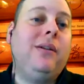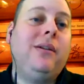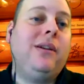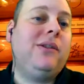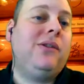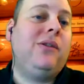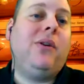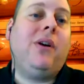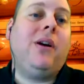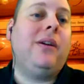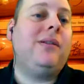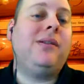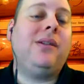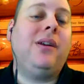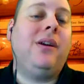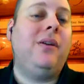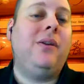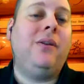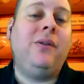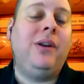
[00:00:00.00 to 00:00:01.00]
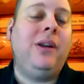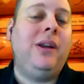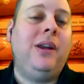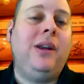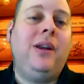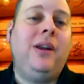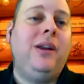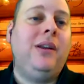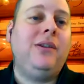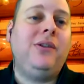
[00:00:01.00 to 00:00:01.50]
It's too hard. So
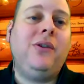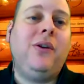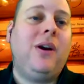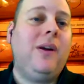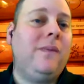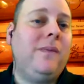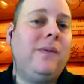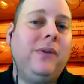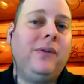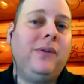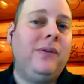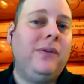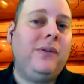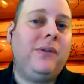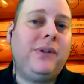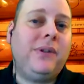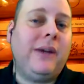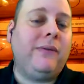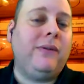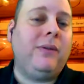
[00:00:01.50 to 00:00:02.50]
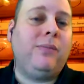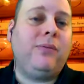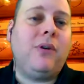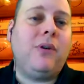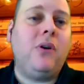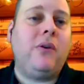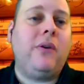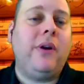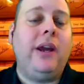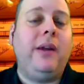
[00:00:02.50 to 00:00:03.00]
too hard for several
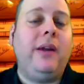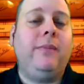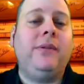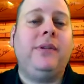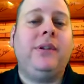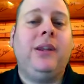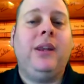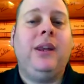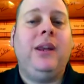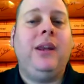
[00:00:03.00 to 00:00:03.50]
programs.